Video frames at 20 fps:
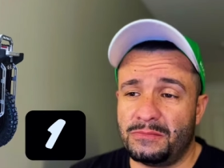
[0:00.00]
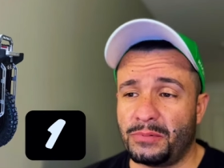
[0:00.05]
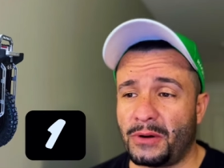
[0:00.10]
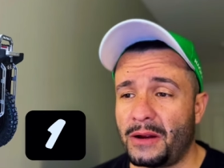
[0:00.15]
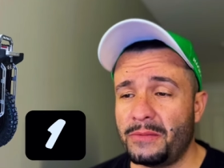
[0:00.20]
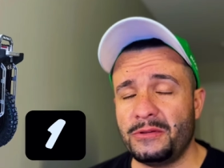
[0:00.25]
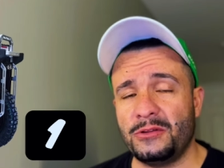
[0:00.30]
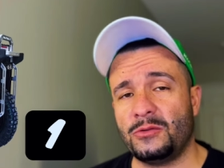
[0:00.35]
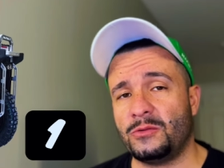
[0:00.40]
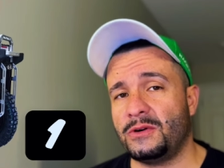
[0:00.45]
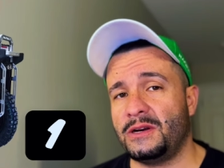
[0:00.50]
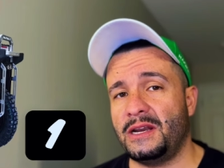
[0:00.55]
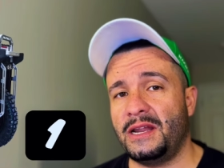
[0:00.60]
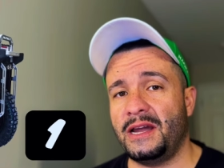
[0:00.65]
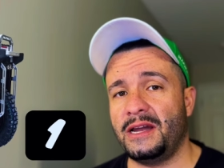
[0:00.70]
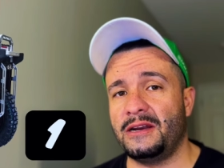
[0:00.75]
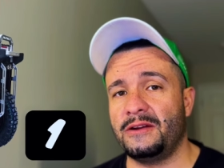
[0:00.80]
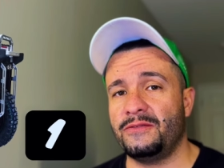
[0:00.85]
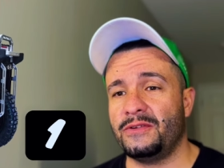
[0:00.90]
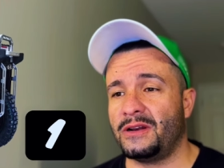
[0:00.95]
probably the one
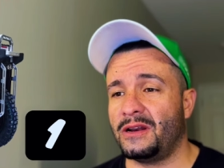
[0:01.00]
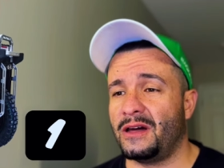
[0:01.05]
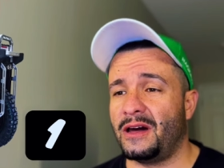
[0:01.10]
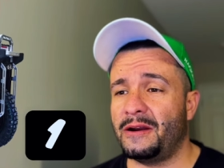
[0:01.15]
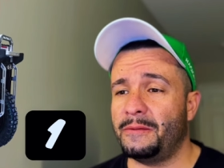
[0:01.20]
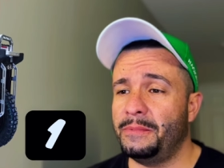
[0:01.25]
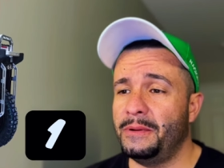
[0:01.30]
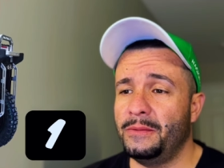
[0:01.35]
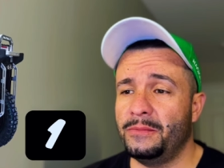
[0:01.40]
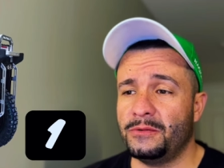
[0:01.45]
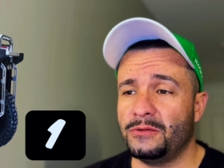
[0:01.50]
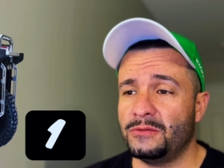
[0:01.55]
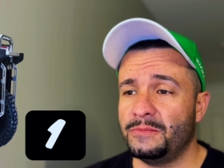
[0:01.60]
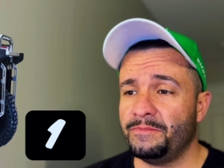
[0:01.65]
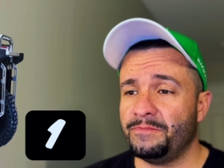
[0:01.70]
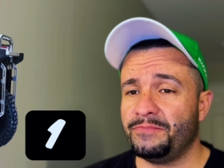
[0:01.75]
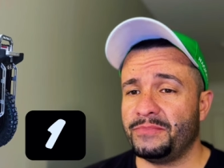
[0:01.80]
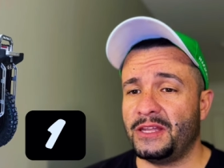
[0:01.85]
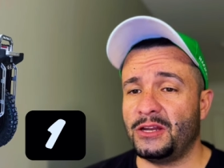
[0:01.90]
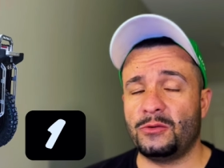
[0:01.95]
negative, and a lot of people,
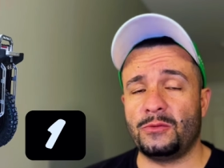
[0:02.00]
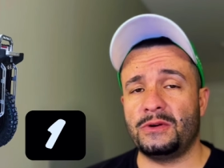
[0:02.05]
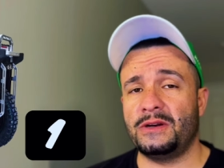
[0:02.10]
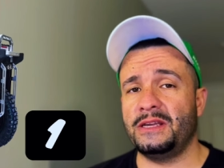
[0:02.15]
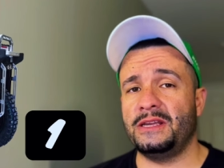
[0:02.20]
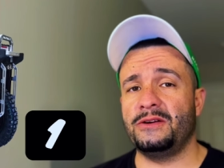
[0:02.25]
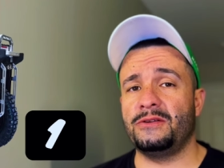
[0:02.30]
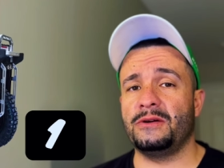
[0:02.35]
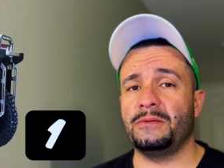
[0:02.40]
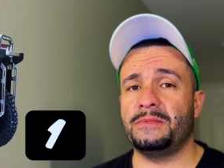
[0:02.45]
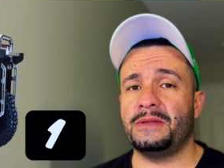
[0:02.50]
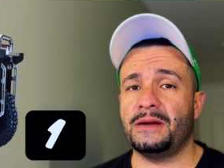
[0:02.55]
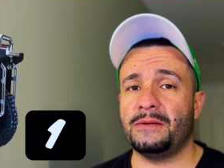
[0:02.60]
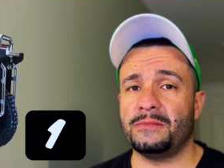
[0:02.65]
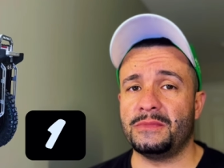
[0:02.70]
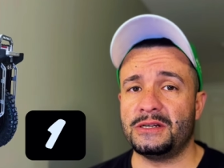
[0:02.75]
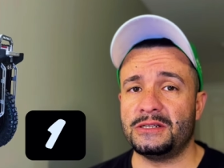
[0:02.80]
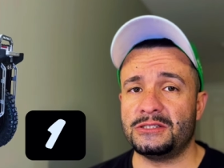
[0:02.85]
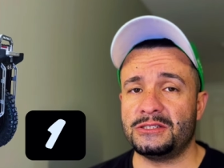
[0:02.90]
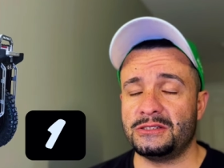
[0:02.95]
they don't want to gear up that
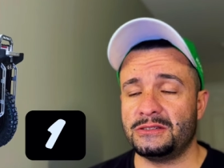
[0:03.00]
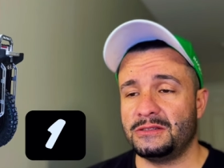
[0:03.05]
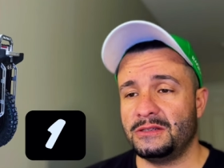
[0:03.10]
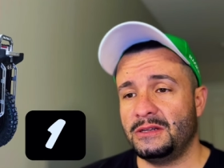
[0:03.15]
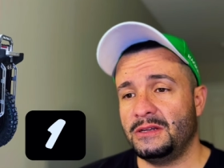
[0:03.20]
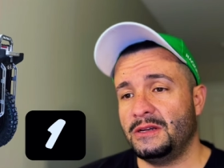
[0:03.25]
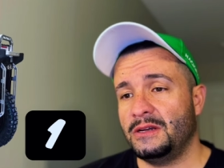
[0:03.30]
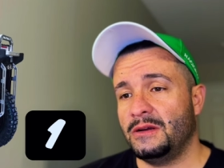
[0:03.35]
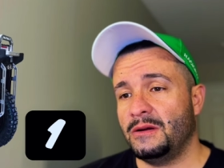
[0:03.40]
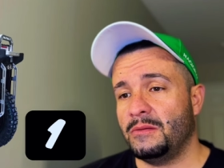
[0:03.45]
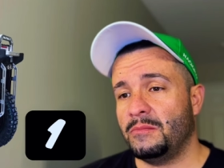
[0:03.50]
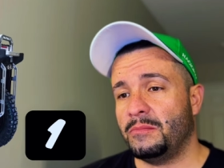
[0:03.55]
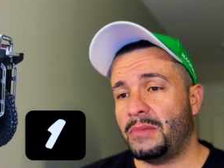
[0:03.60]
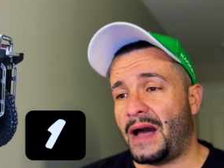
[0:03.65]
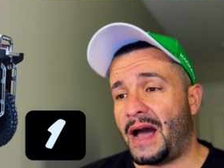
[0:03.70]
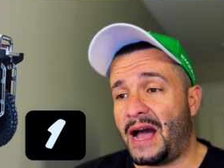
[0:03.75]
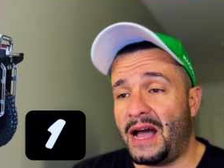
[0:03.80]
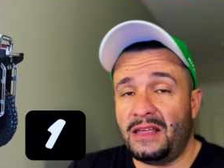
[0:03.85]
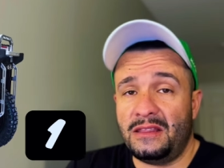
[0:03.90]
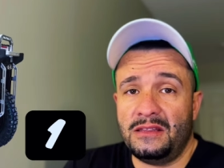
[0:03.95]
much. But
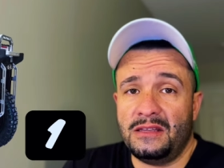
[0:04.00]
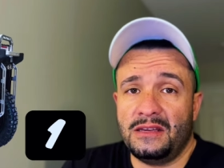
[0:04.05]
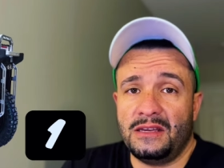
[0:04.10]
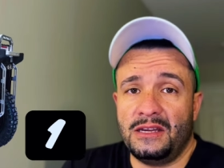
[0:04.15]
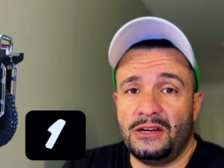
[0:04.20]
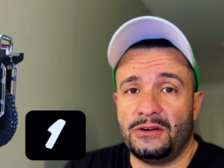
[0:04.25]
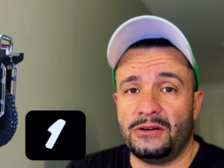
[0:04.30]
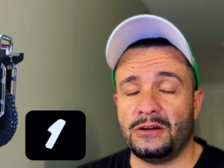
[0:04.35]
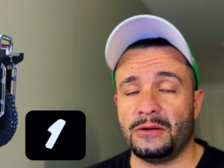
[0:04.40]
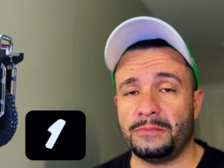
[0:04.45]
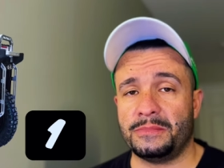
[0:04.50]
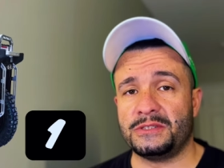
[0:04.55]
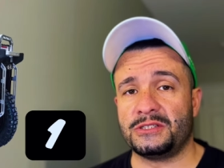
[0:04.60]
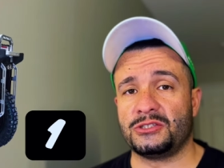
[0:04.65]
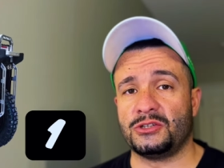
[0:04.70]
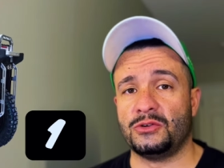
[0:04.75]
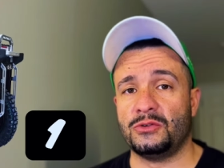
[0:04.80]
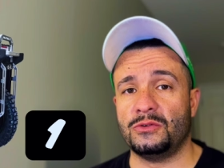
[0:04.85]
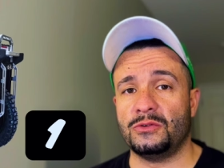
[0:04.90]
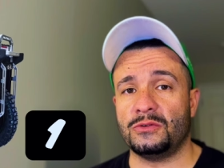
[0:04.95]
I think gearing up is
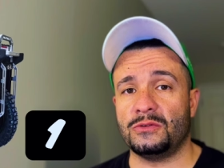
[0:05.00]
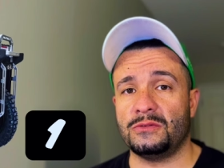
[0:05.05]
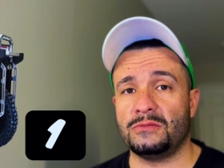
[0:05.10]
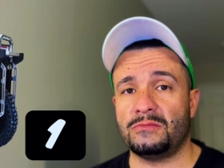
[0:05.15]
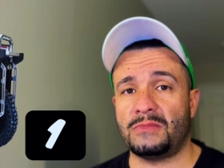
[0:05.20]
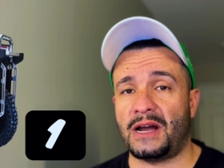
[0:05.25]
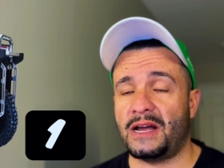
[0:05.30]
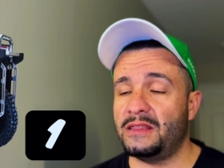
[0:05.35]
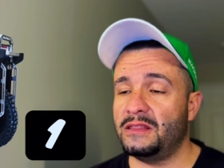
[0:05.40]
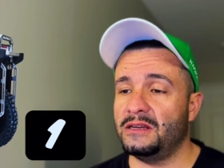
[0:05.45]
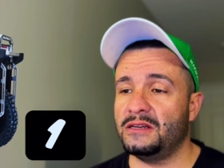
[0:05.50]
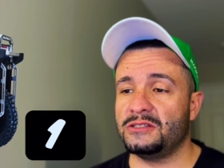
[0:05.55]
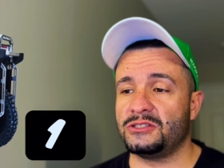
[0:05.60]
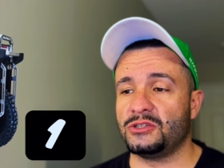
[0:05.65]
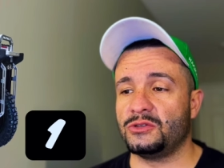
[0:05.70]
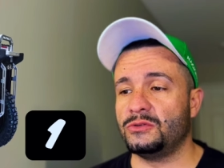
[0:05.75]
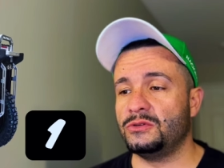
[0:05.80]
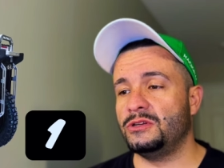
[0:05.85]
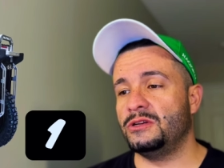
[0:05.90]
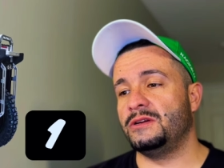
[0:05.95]
cool. I think it's
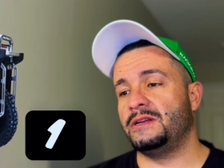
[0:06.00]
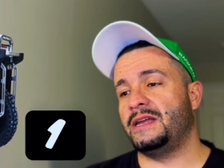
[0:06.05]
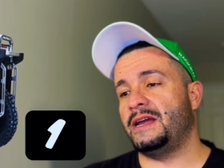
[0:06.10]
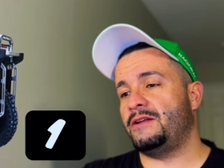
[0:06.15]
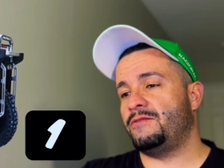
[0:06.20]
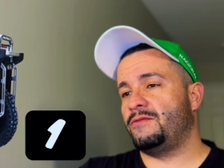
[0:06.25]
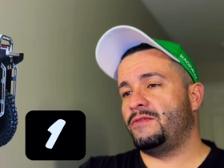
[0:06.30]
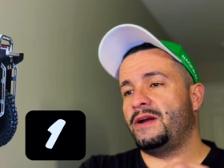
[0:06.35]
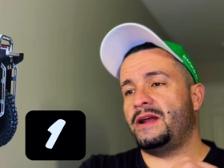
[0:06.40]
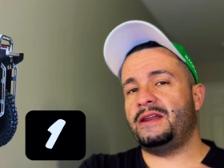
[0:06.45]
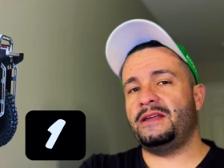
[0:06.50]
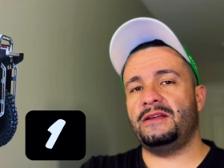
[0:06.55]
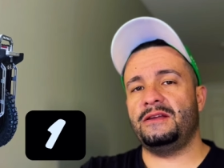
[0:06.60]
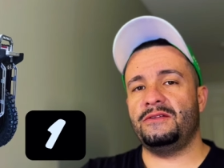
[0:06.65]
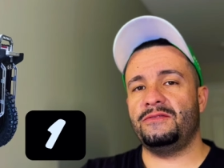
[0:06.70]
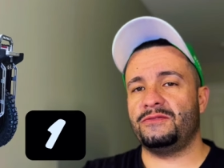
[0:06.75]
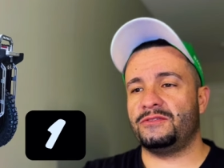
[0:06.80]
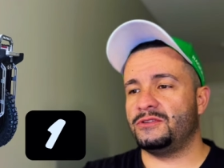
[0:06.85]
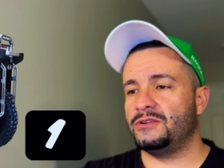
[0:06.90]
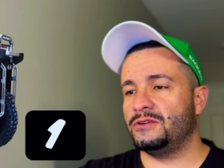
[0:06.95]
cool. You're getting
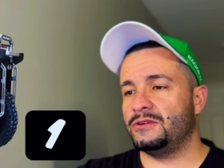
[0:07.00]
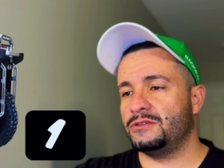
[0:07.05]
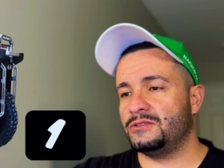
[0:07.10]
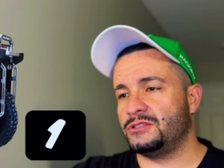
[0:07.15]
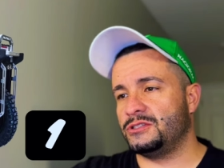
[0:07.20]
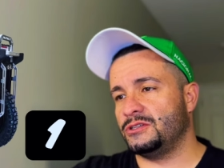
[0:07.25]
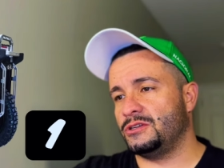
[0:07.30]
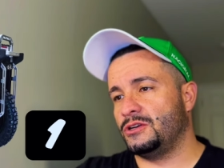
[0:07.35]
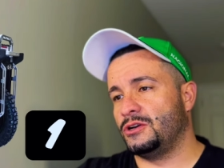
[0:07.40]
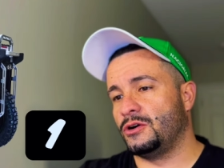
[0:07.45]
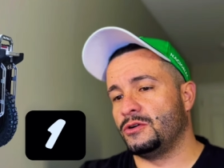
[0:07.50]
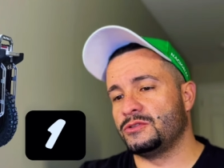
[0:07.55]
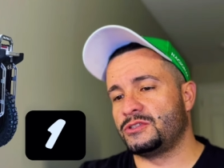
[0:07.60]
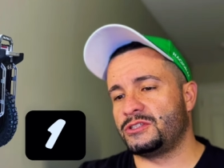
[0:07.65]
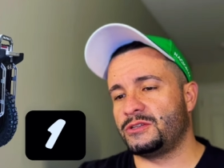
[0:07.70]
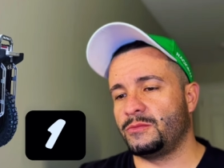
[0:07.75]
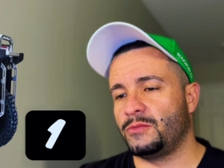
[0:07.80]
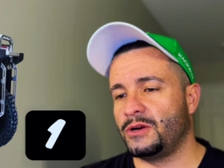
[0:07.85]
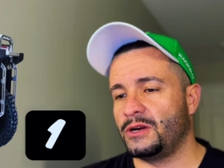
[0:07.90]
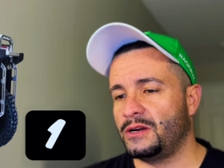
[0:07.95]
ready to, to go
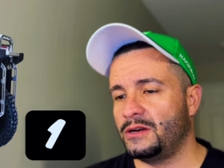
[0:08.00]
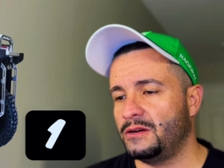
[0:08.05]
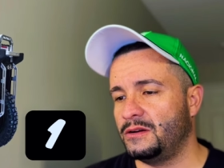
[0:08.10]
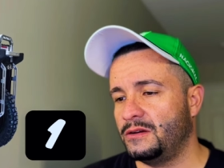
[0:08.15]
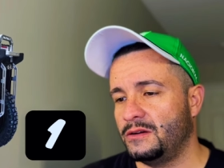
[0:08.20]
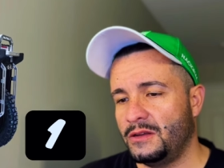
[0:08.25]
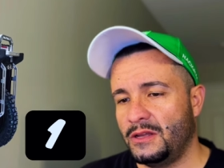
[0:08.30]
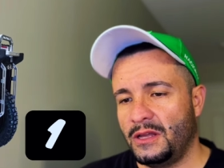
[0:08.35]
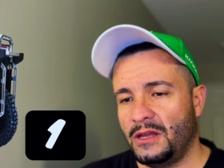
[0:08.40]
somewhere, and